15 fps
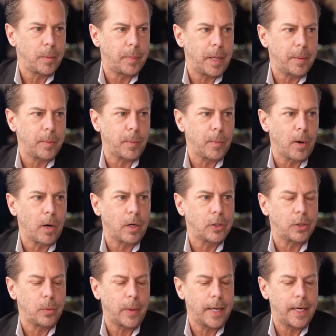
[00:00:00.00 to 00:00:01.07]
in the paper
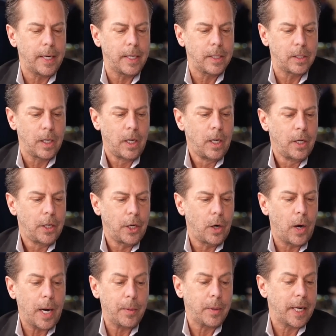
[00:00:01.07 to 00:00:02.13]
markets the way it is,
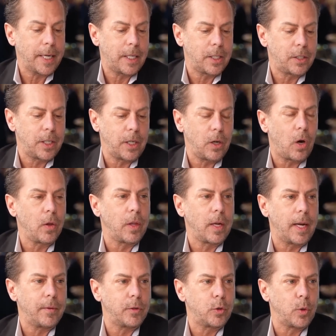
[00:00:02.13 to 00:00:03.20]
I would like to see all the
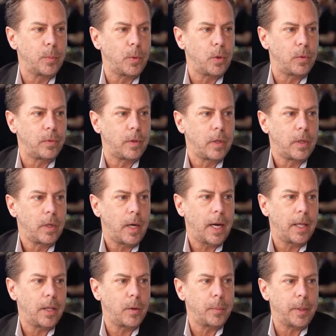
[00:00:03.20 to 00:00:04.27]
leverage removed
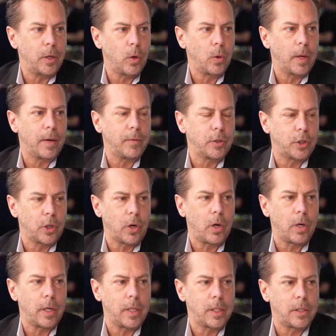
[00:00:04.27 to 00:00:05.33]
and there'd be no leverage at
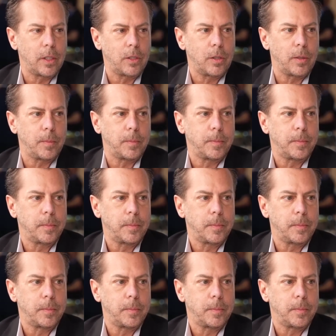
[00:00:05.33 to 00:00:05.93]
all in the system.